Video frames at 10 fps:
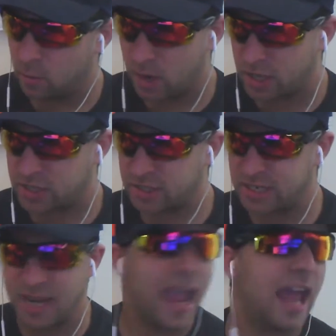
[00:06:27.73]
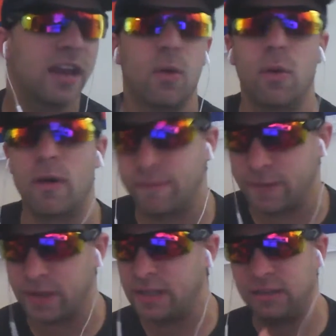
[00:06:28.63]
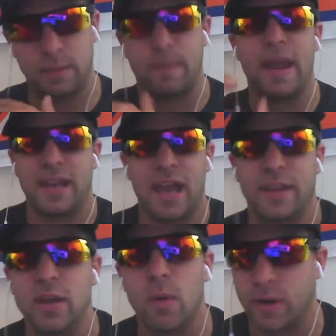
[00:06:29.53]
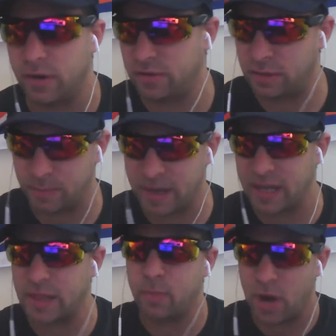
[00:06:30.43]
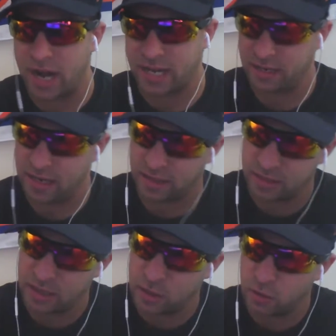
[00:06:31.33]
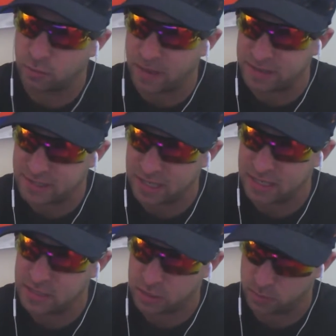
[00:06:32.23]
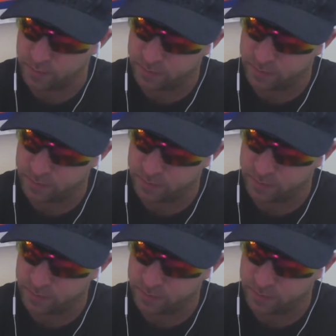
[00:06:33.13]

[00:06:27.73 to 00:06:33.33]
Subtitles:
Washington, and or Philly, depending on the orders and depending on the bracket. And I think it goes by seed too.